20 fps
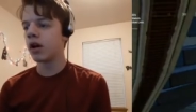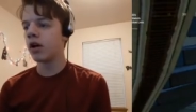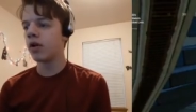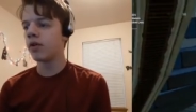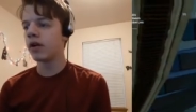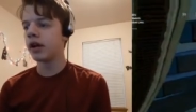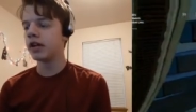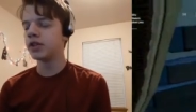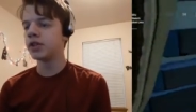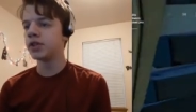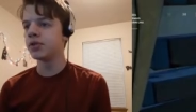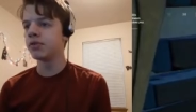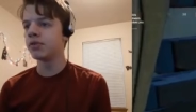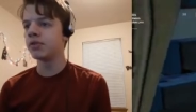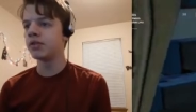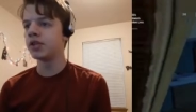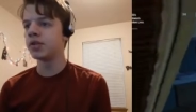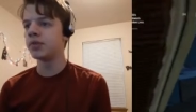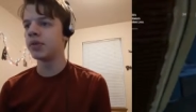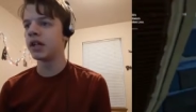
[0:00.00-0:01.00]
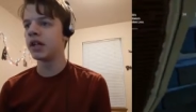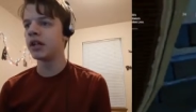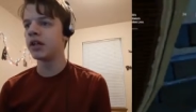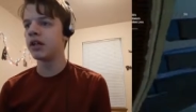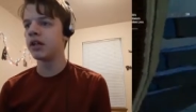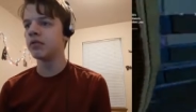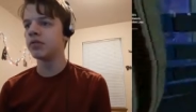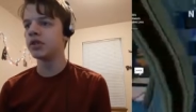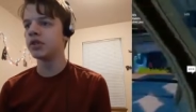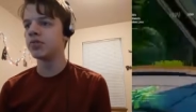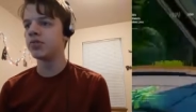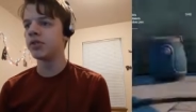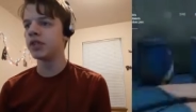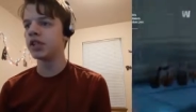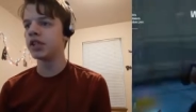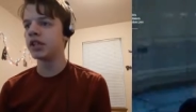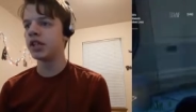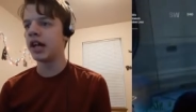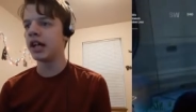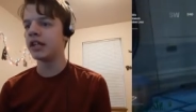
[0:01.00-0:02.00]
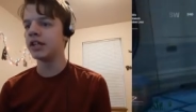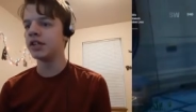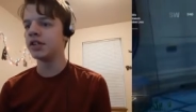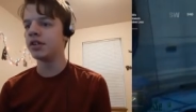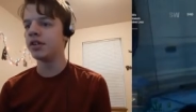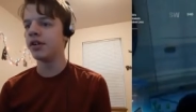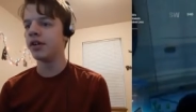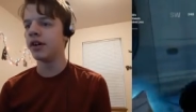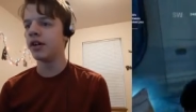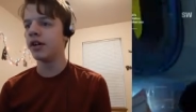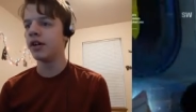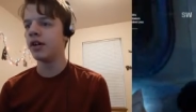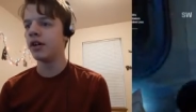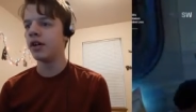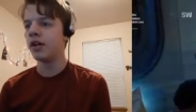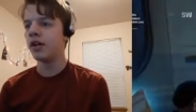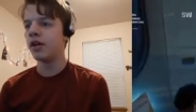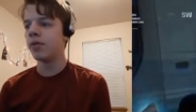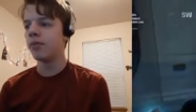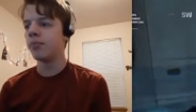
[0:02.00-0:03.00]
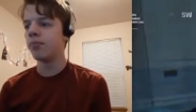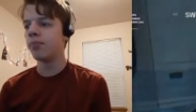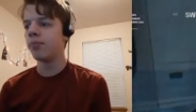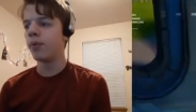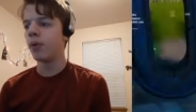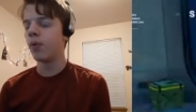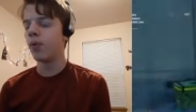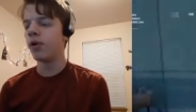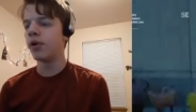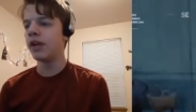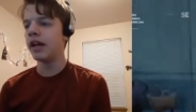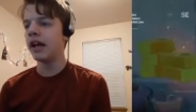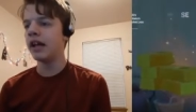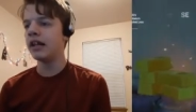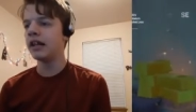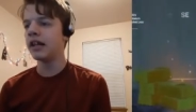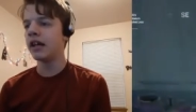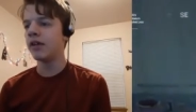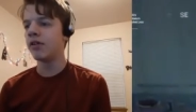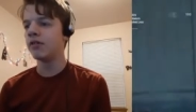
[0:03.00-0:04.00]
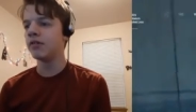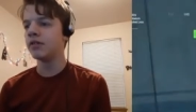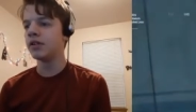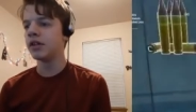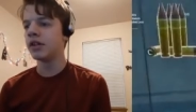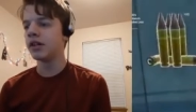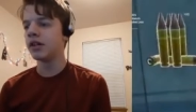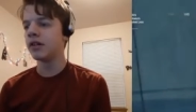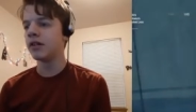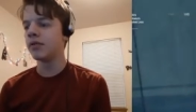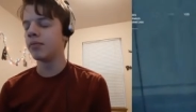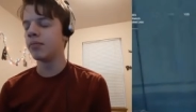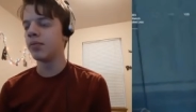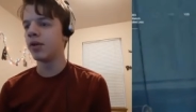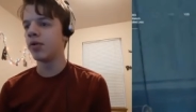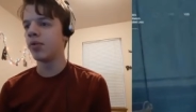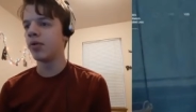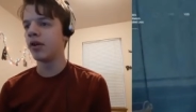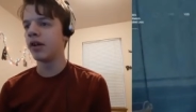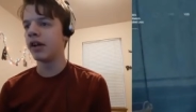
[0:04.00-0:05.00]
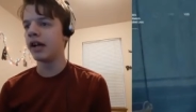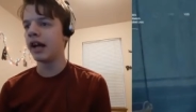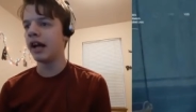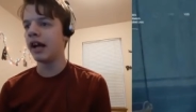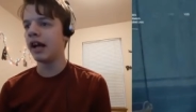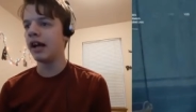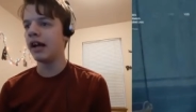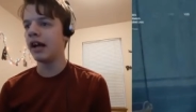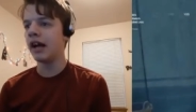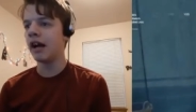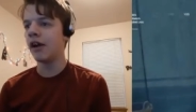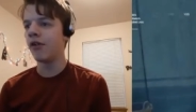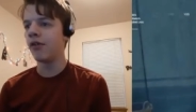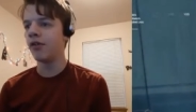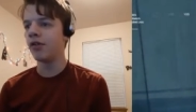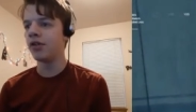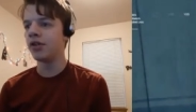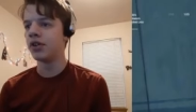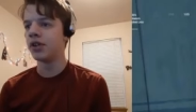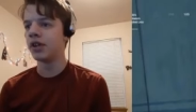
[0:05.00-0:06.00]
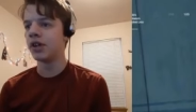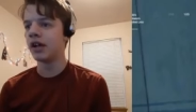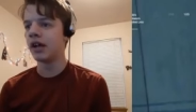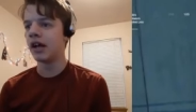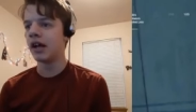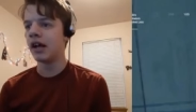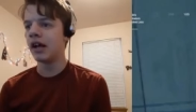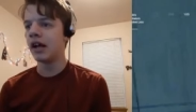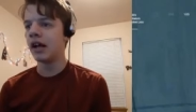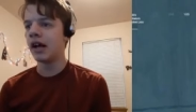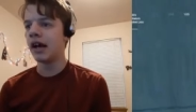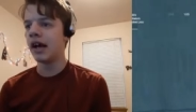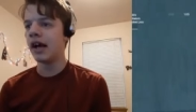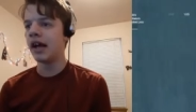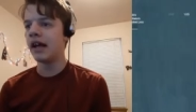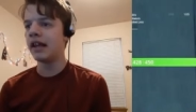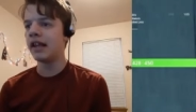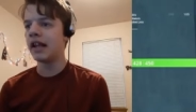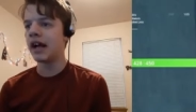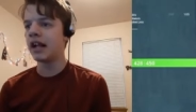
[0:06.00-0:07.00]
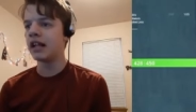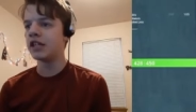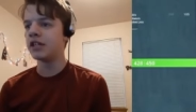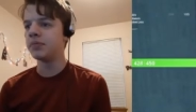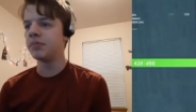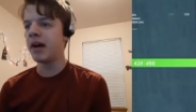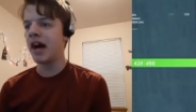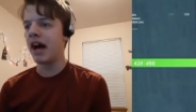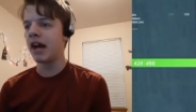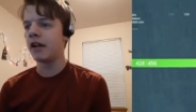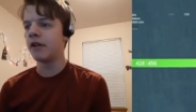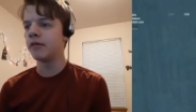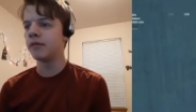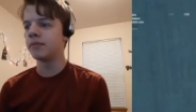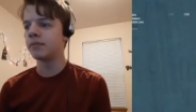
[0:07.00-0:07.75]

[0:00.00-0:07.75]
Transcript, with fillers: Okay, circle is really close, which that is good. But we're on 8 health. But we're on 8 health and that is bad.